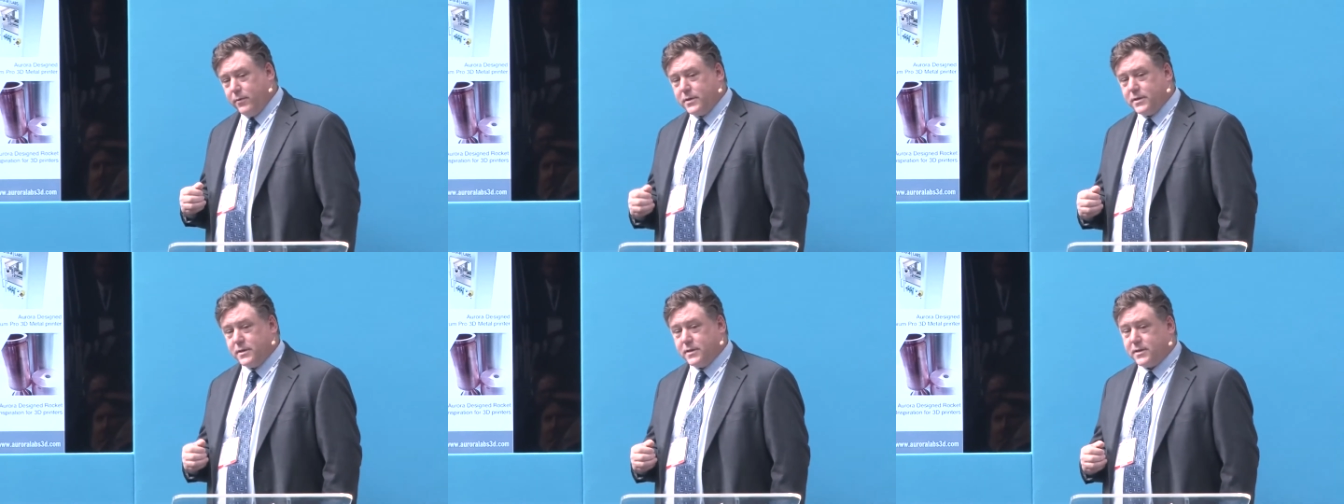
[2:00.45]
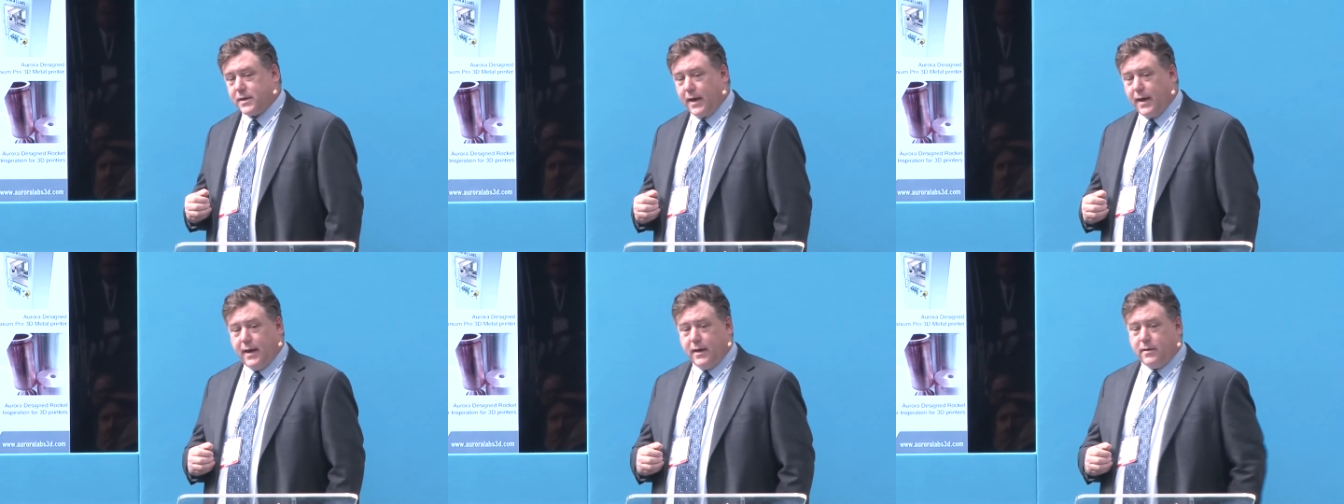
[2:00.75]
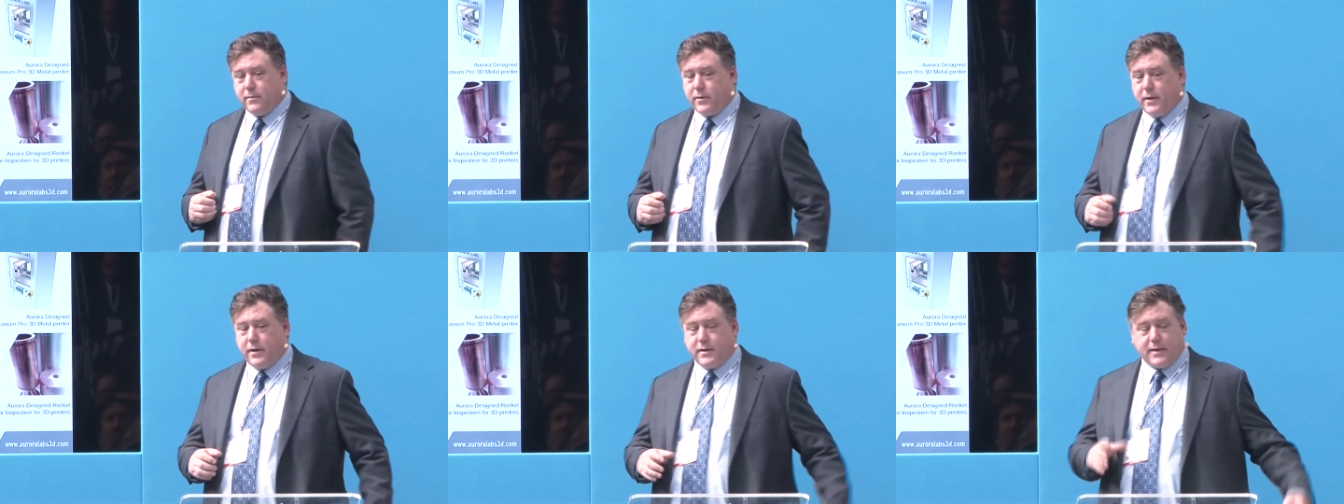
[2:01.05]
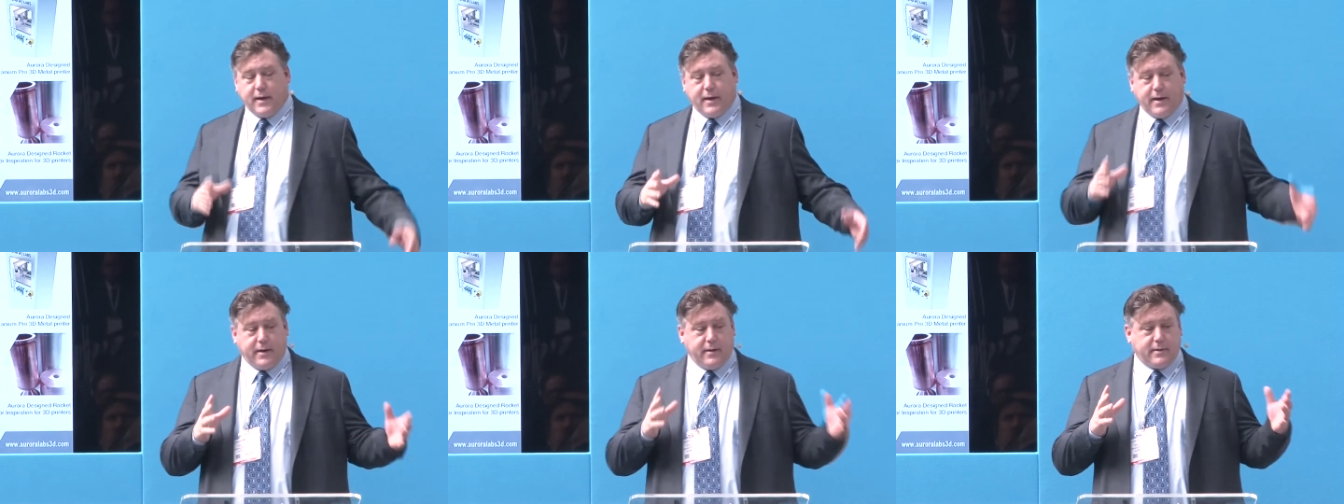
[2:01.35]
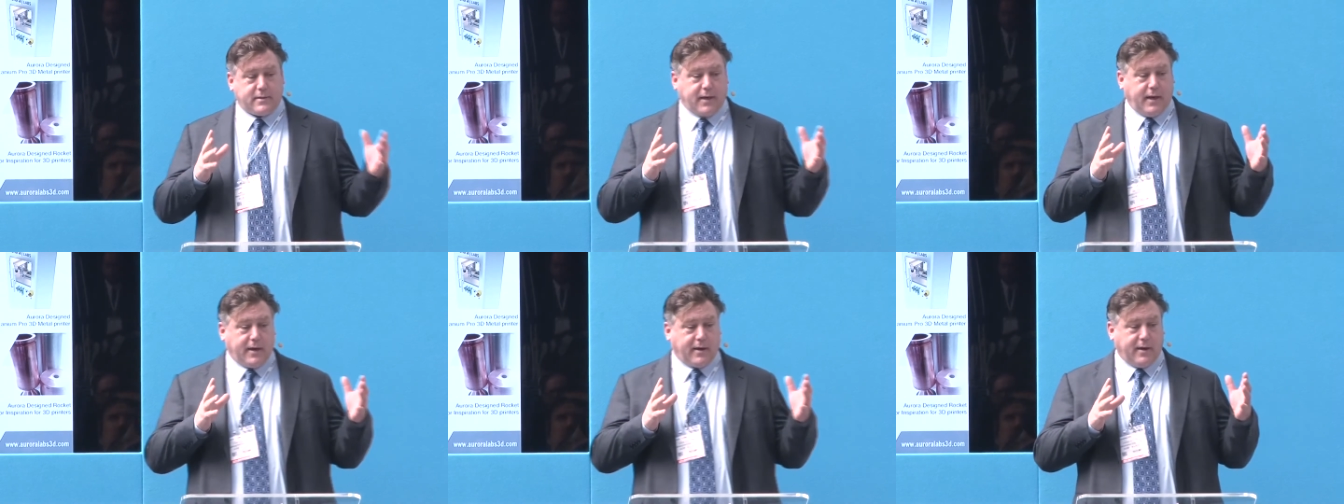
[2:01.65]
which is scanned where you ta
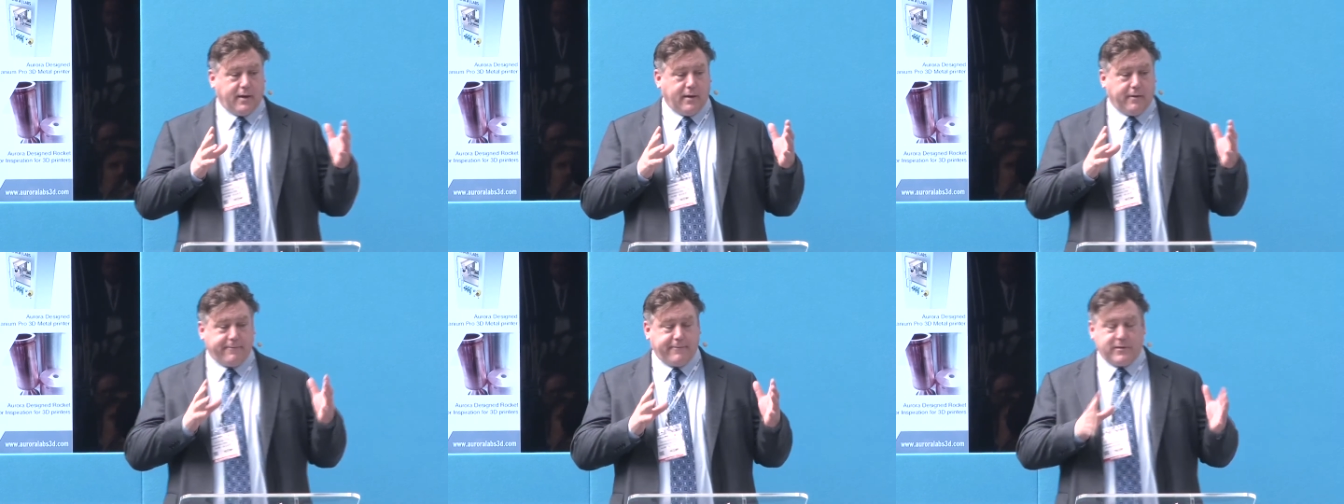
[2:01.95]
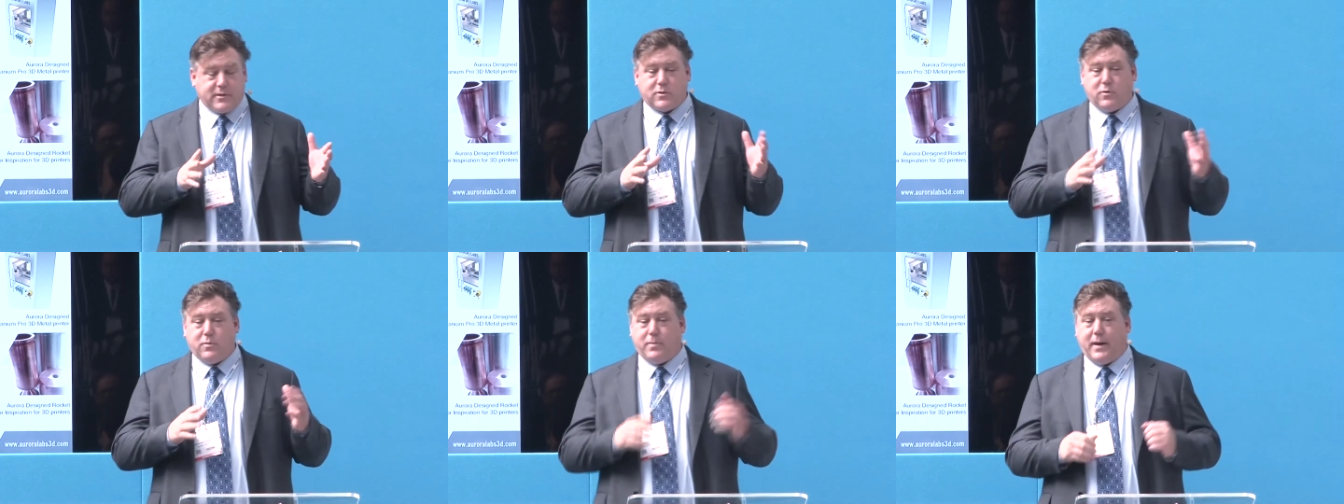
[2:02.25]
take a physical